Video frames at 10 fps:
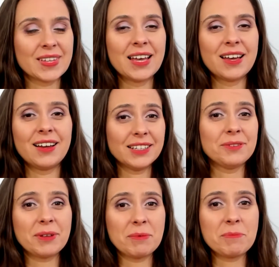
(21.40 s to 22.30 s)
A lot of time
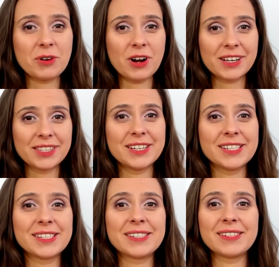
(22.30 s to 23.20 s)
in practice,
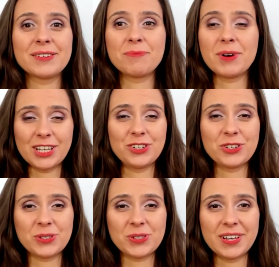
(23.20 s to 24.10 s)
what I just
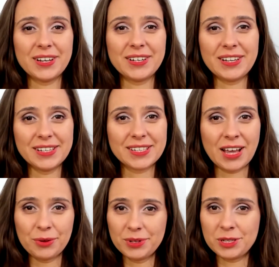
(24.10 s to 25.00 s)
said is how the
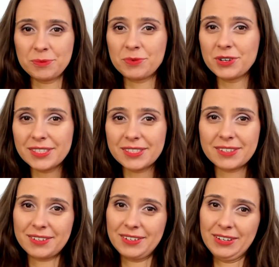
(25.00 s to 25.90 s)
sprint
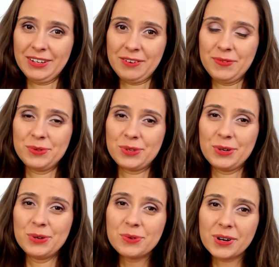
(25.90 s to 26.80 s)
reviews
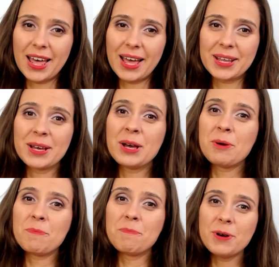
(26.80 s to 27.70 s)
look like,
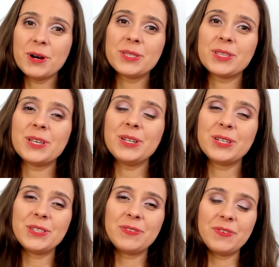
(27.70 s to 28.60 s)
but in this
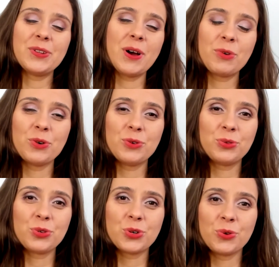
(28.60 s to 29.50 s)
video I'm going to
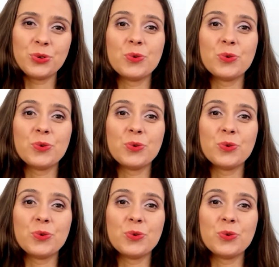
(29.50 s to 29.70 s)
show you